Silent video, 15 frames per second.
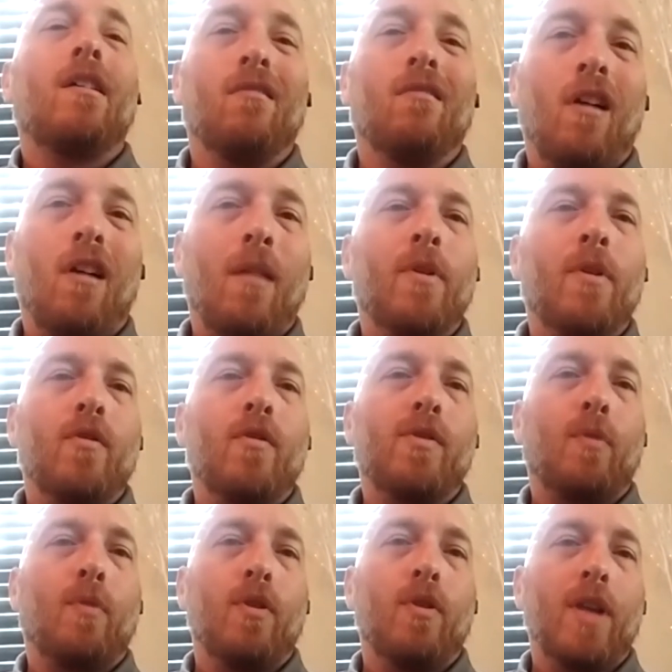
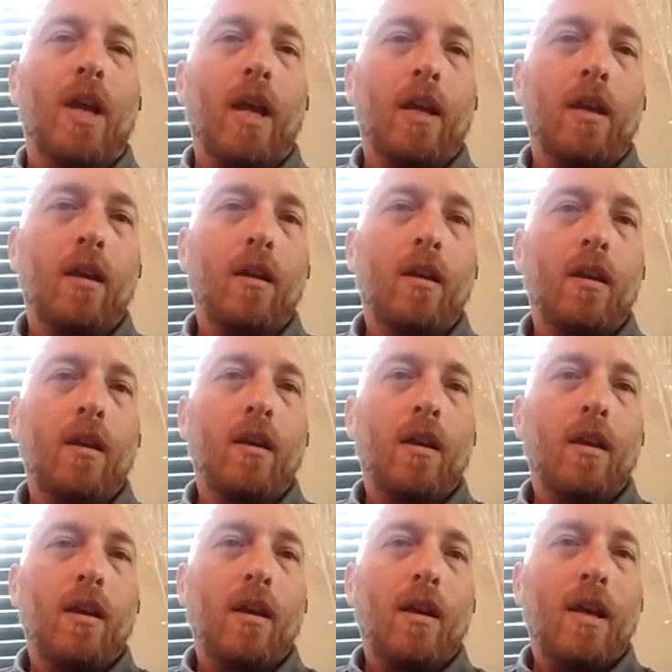kilometers per day.
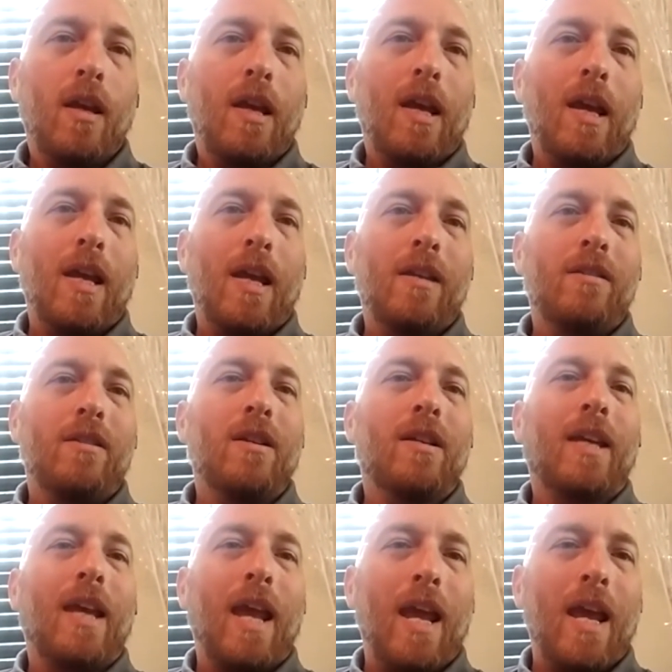And you
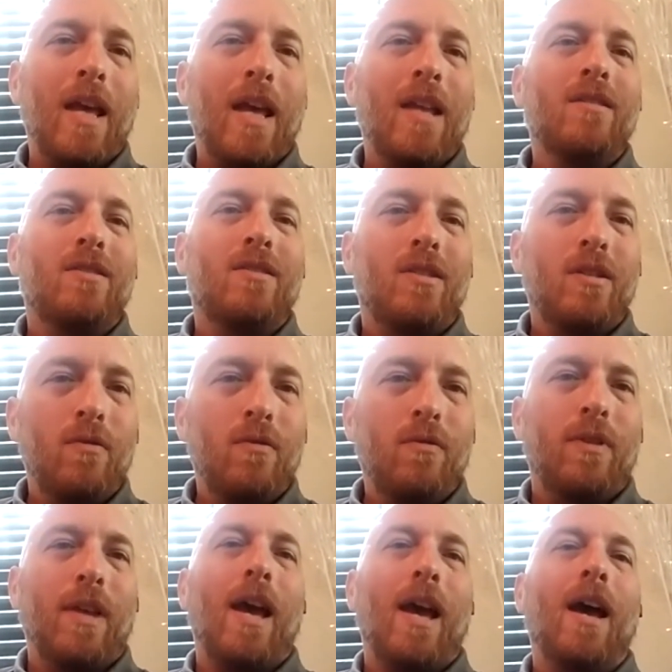can't do
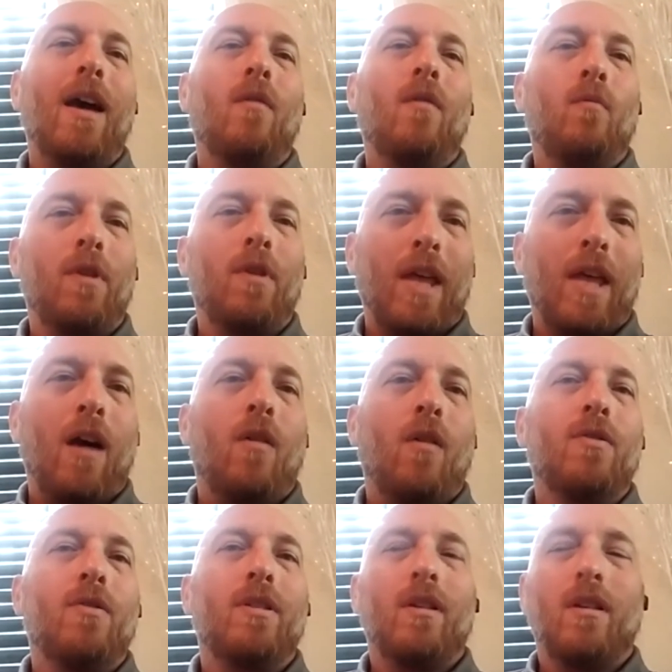that
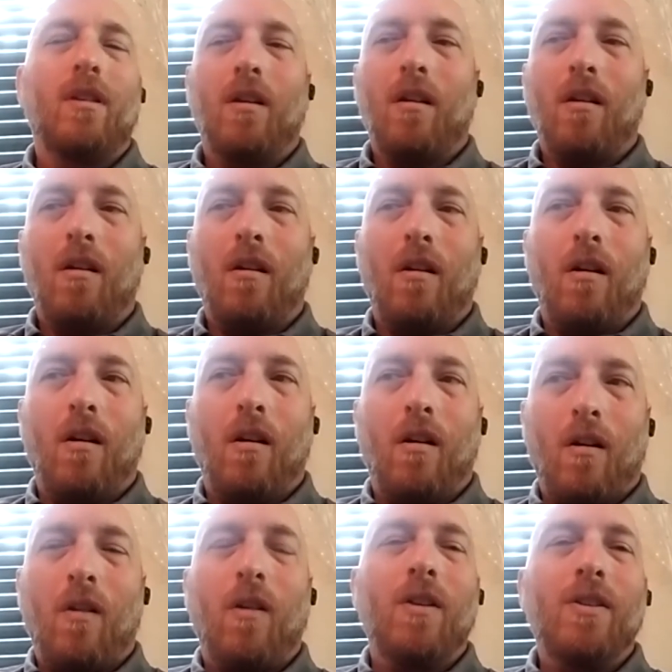without
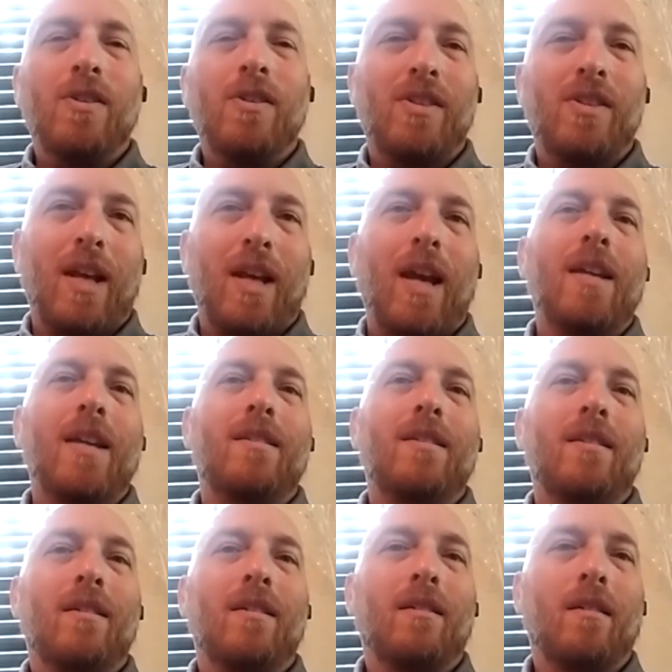on-site
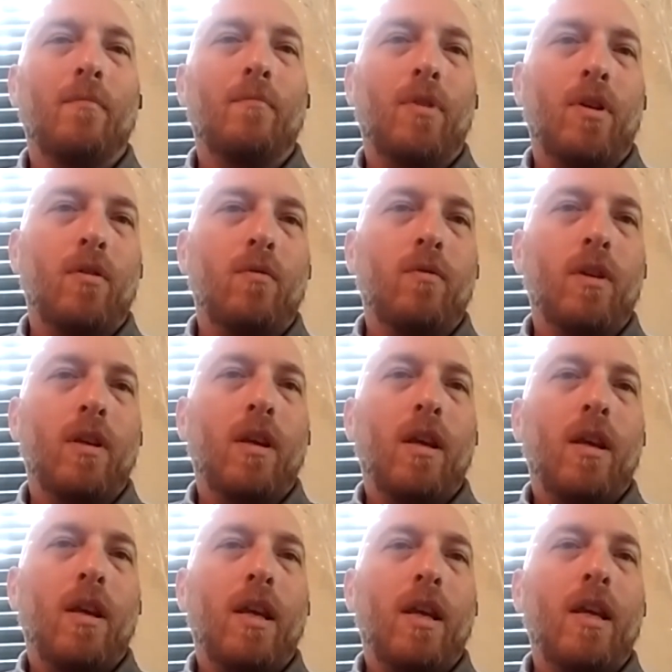compute.
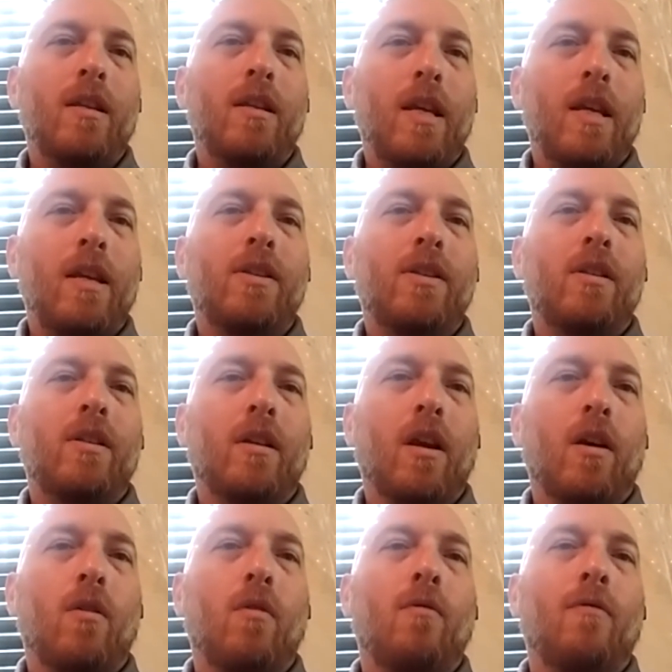It needs to
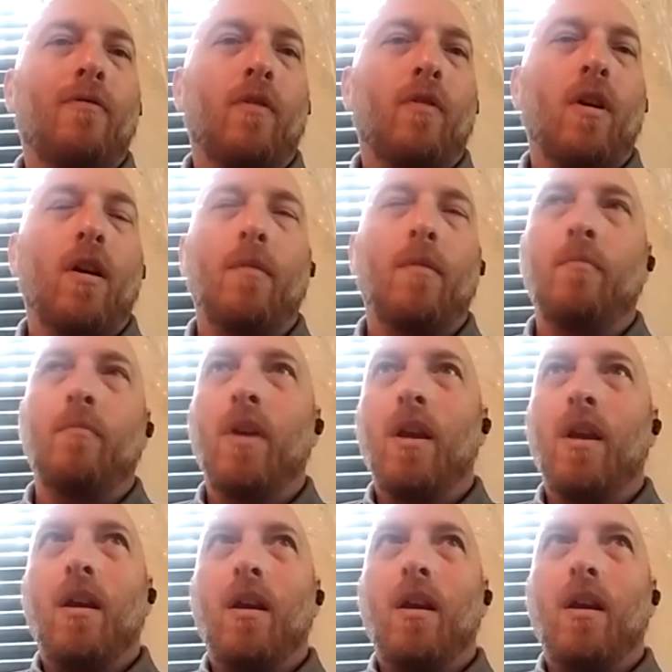go from